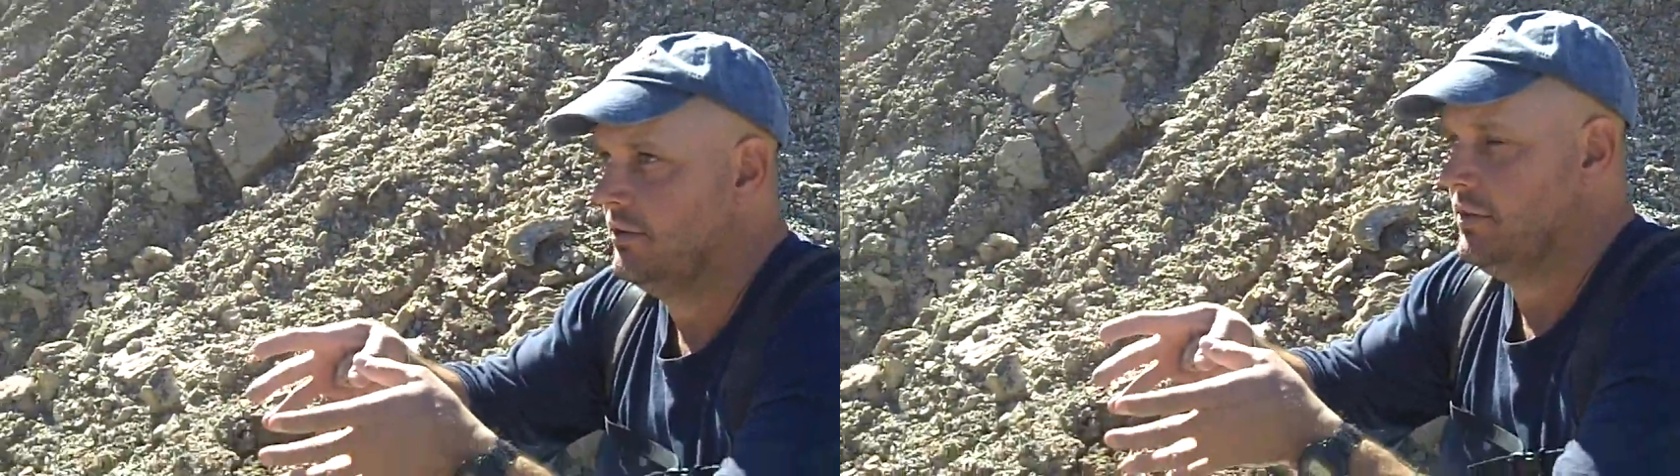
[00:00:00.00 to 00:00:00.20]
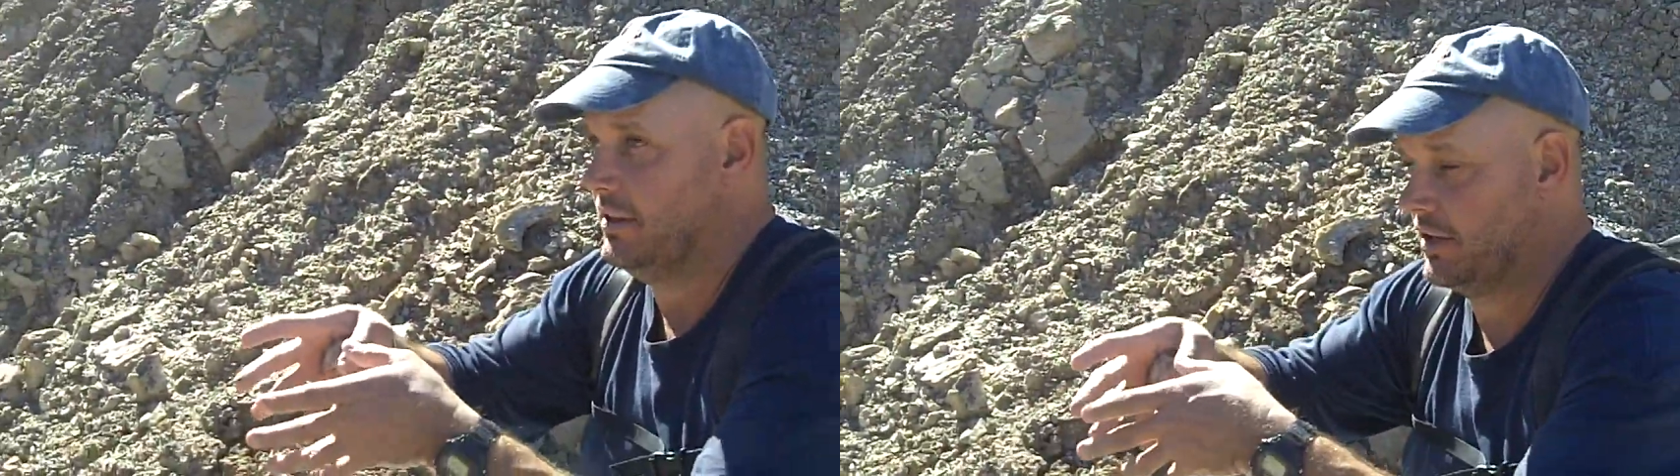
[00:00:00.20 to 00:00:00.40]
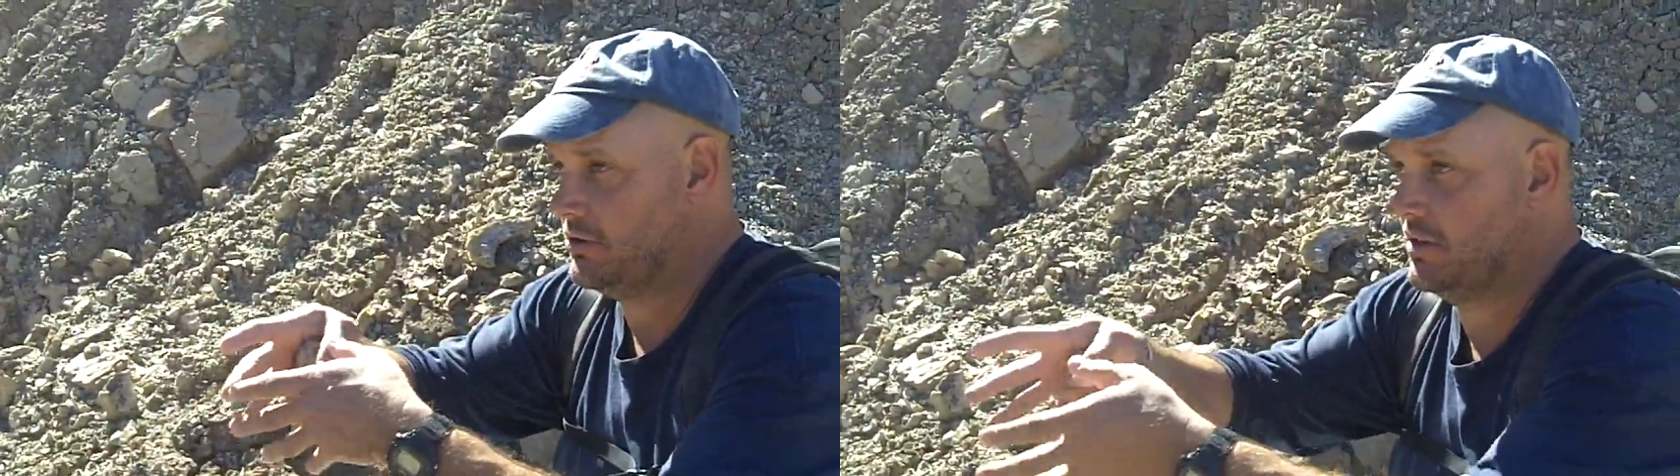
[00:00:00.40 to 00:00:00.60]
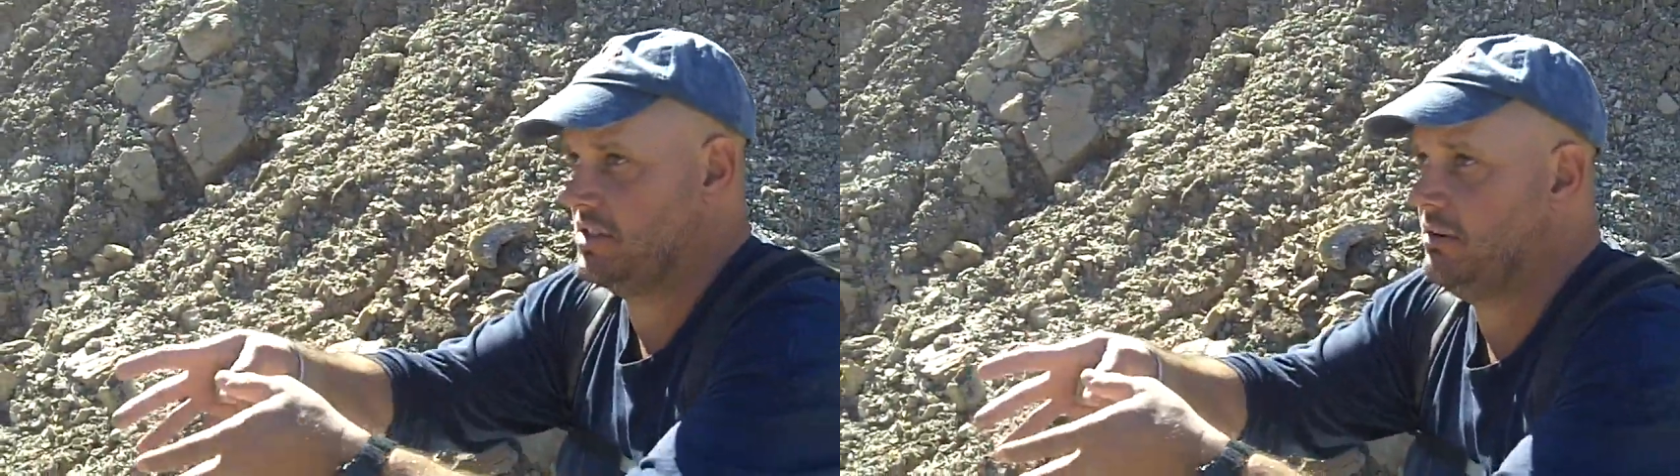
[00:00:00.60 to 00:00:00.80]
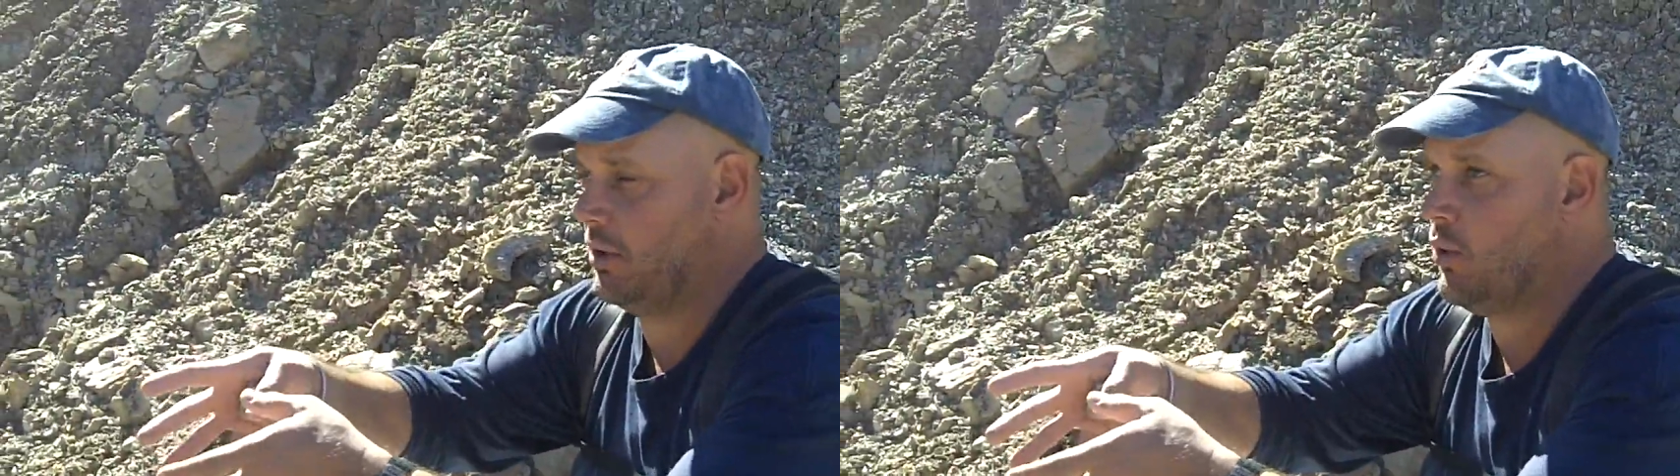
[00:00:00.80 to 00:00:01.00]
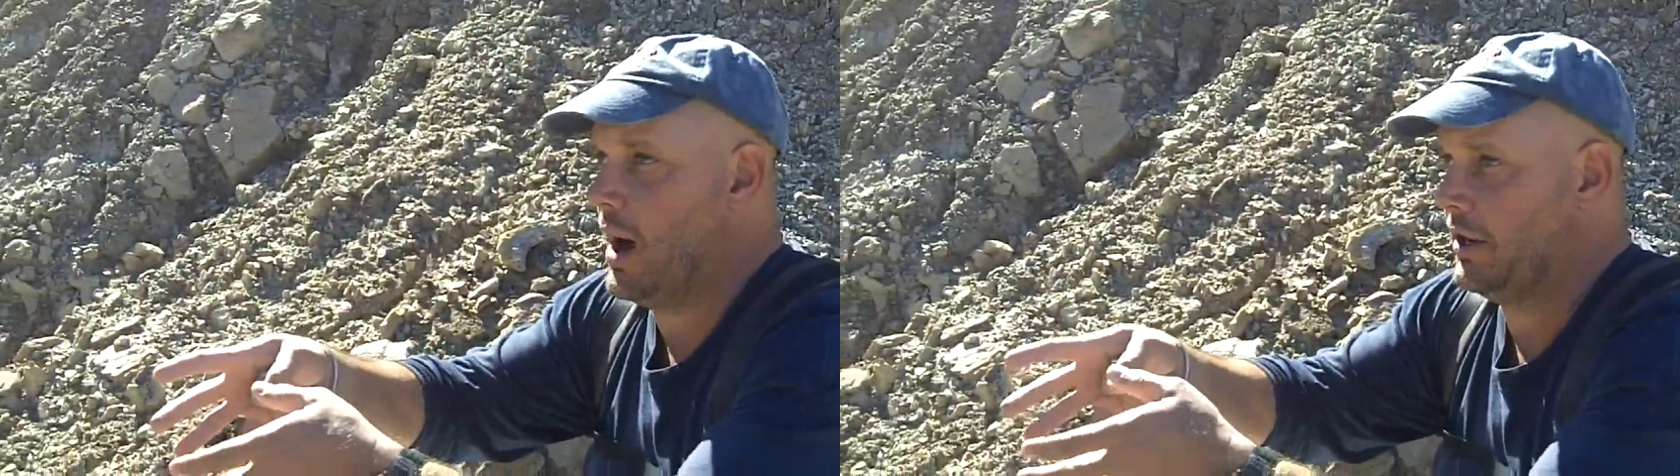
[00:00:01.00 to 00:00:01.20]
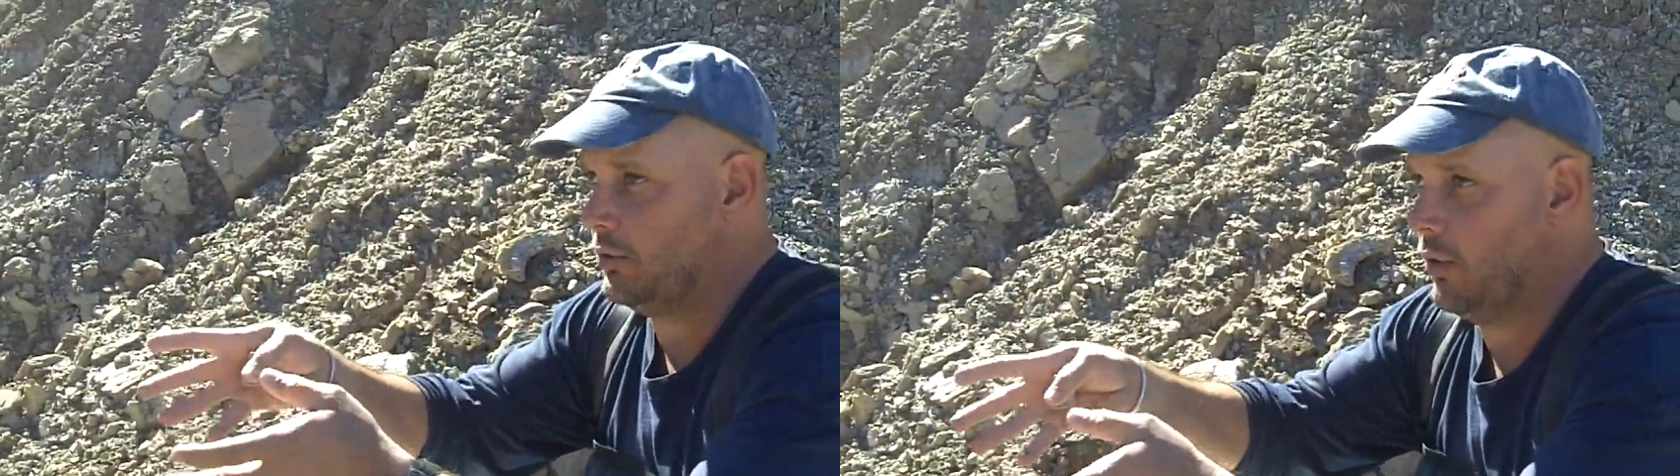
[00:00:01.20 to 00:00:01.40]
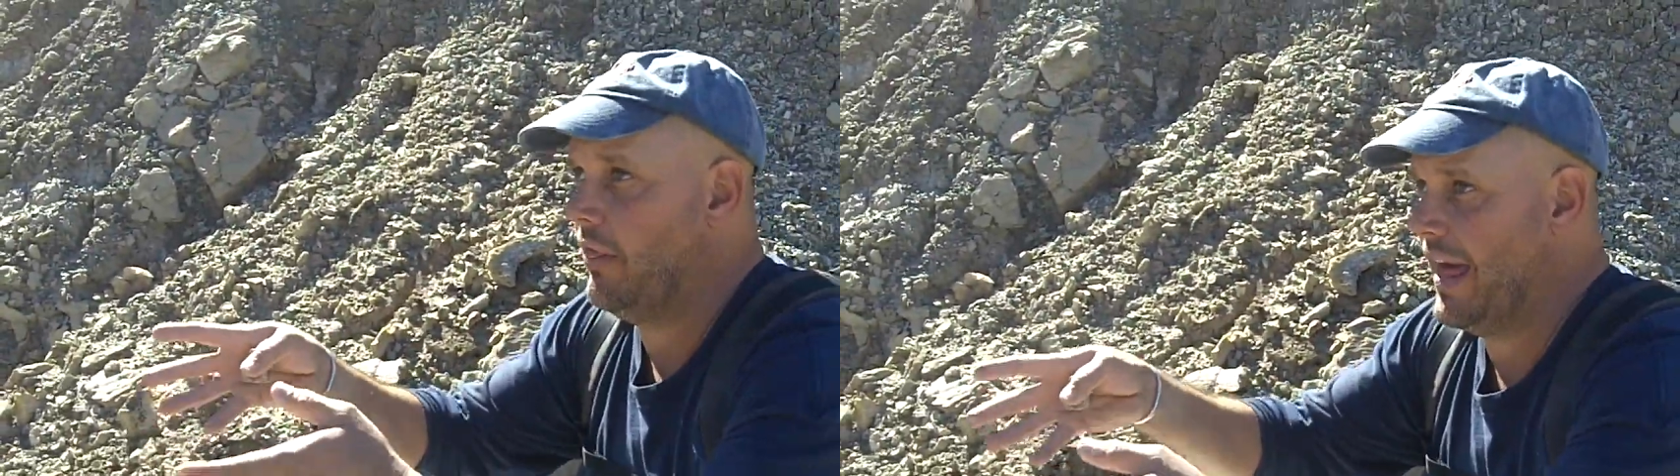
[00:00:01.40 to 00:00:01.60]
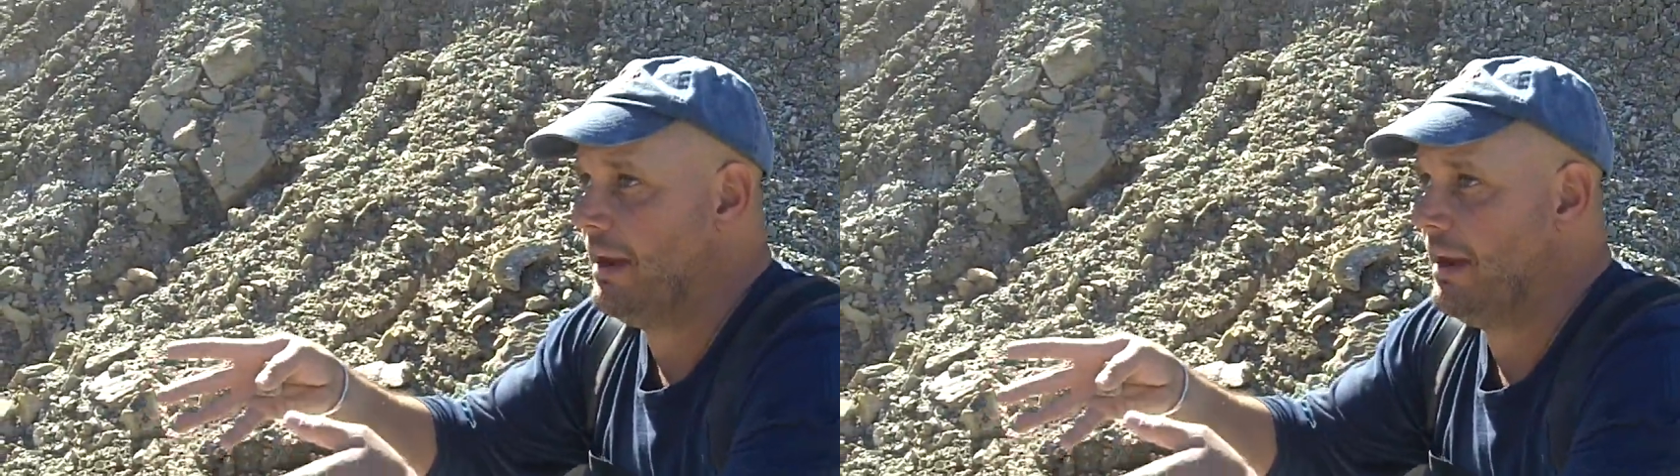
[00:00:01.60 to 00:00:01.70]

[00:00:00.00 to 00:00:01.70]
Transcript: the electricity required to run